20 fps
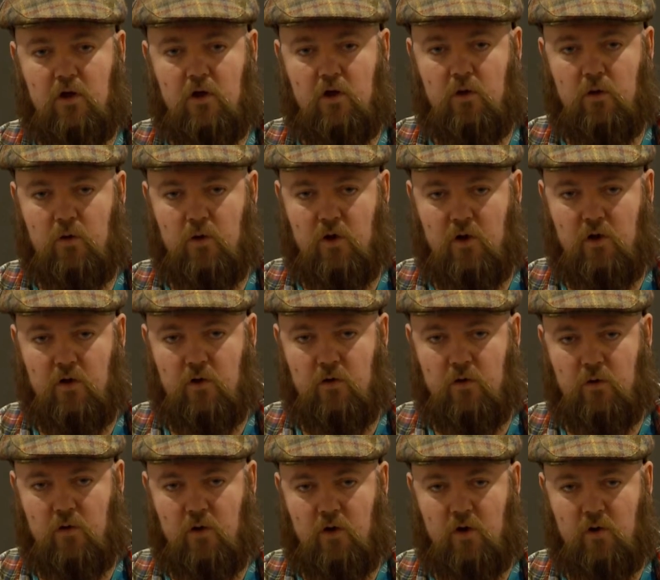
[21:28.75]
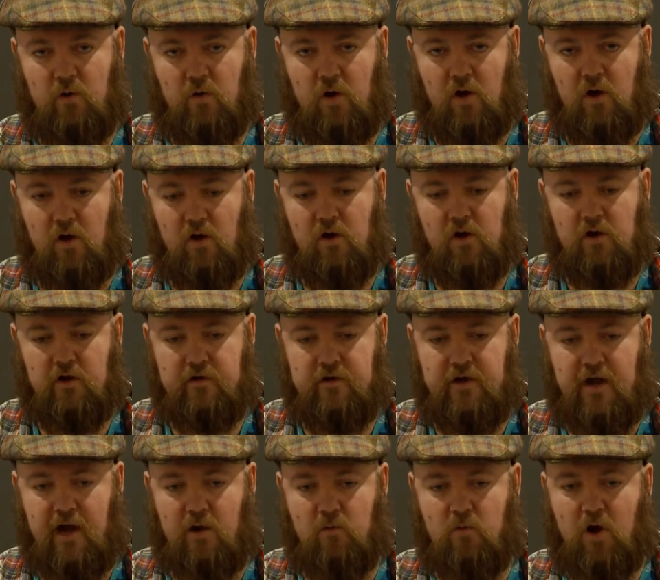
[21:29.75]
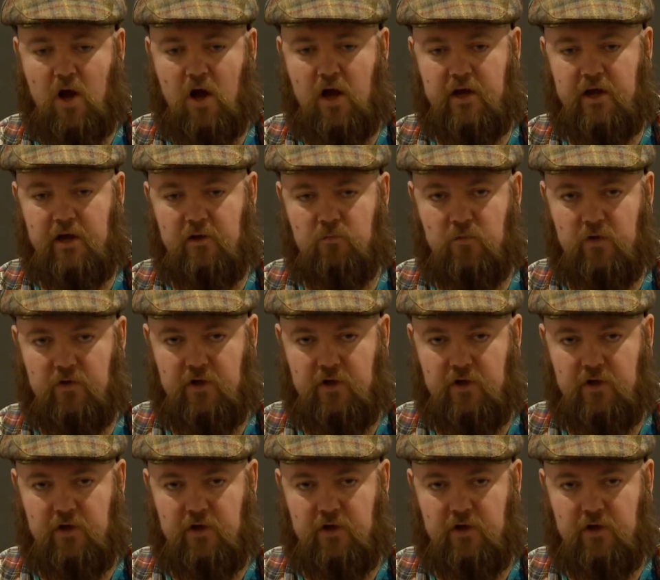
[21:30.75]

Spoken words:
who are now working